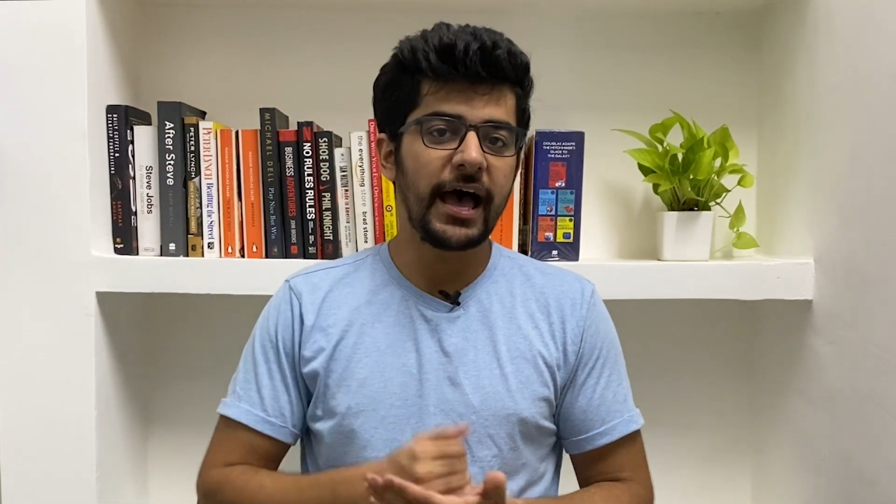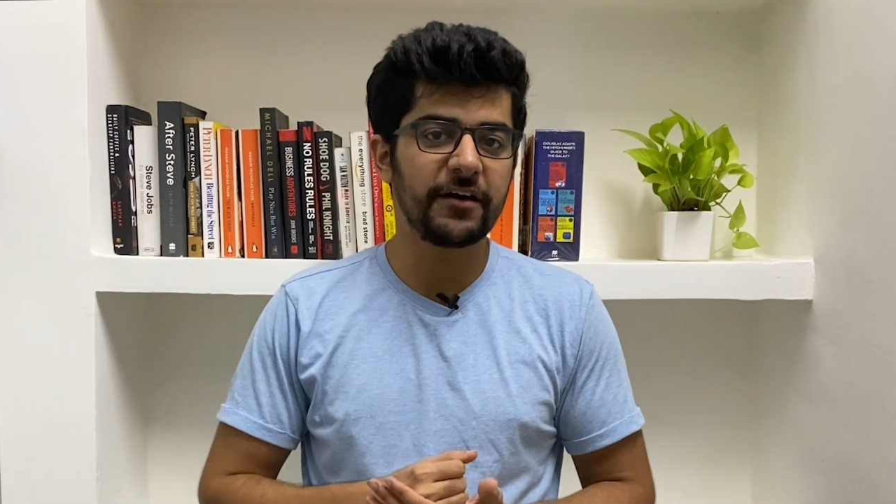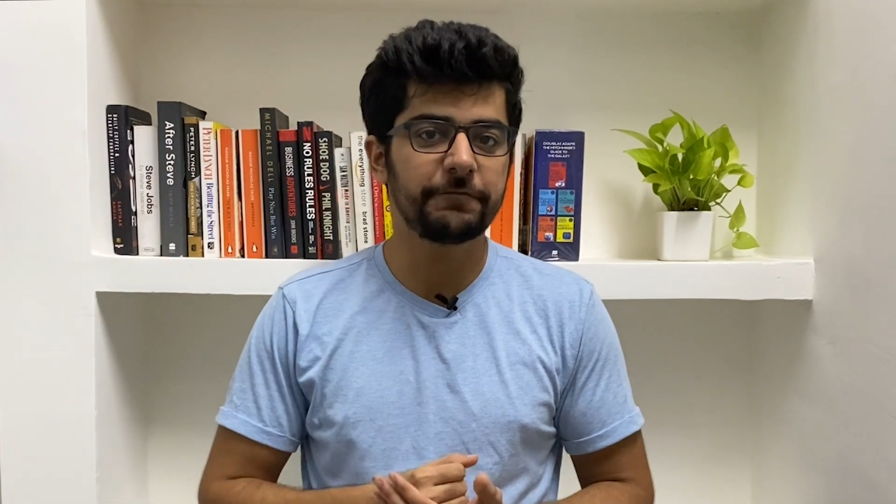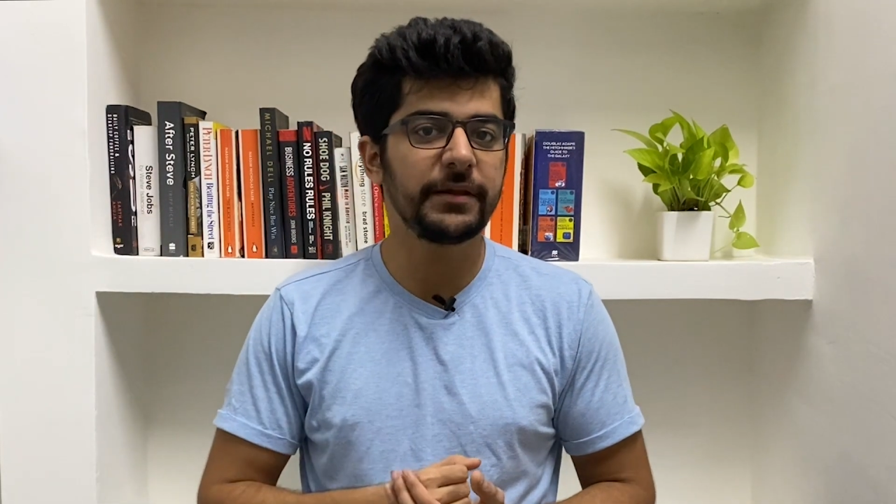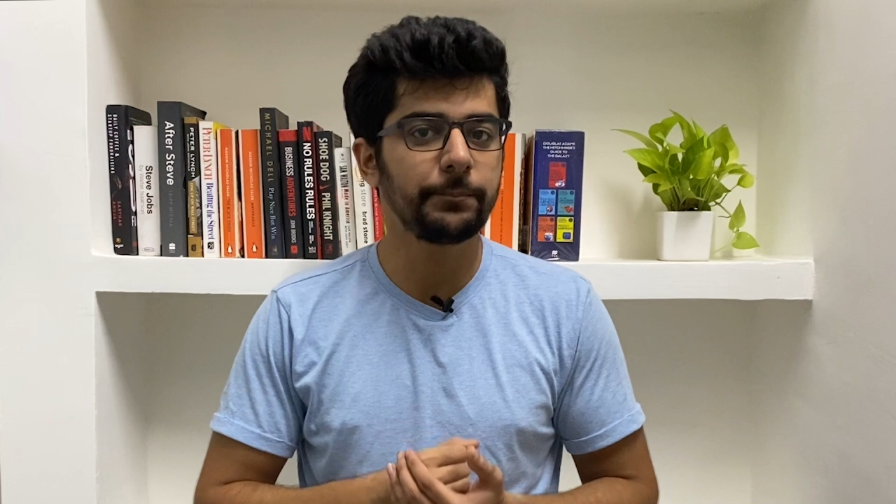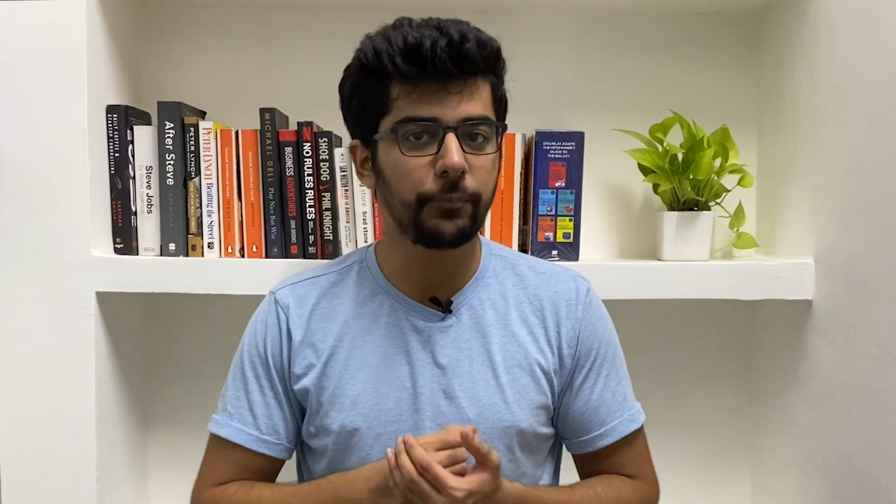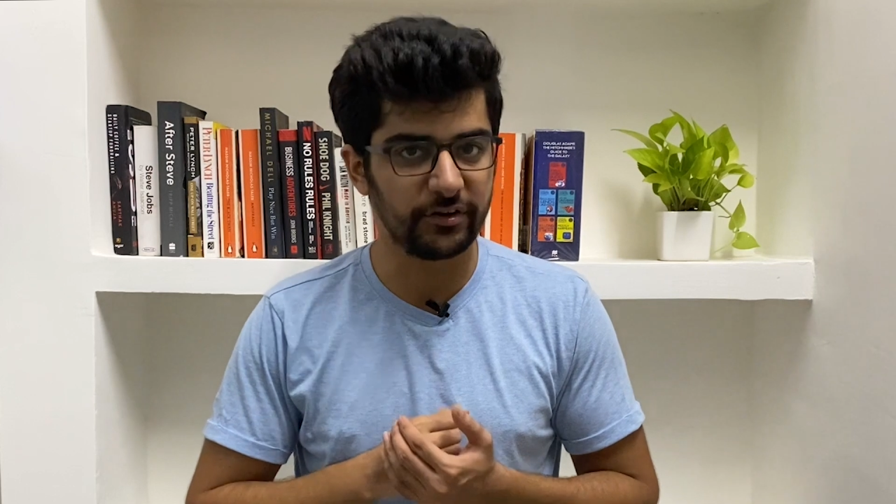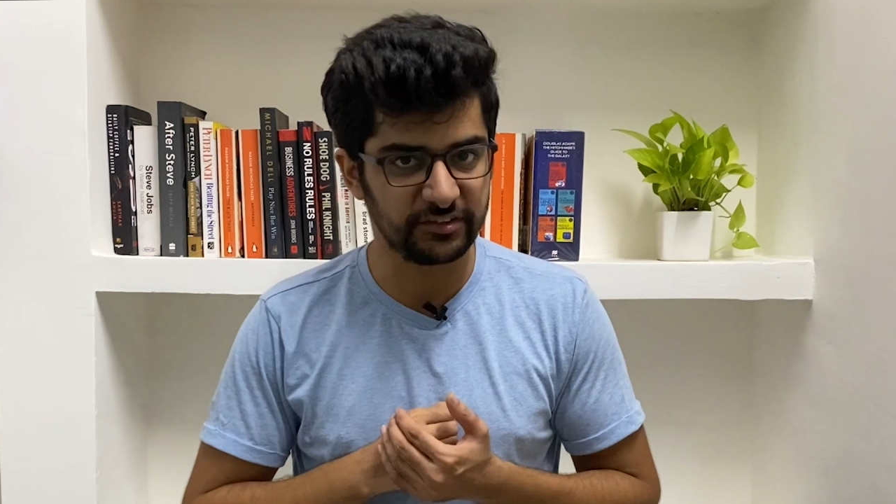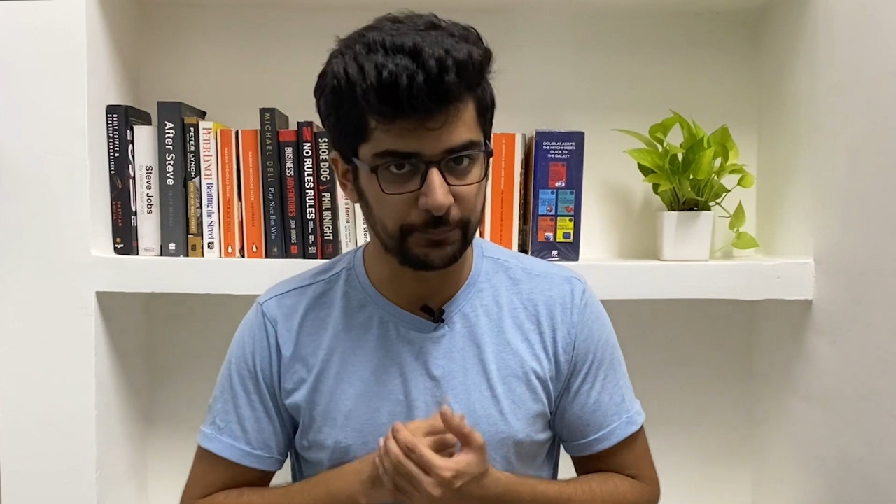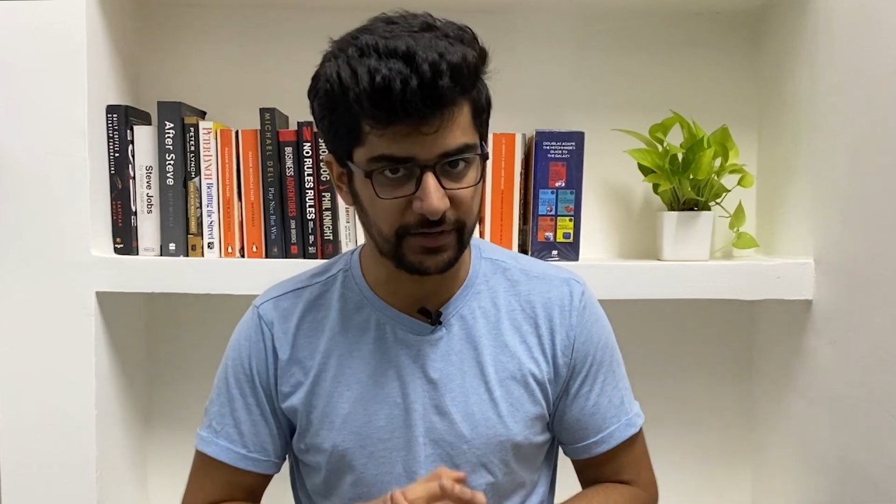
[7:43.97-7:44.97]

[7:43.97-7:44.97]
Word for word: have been policy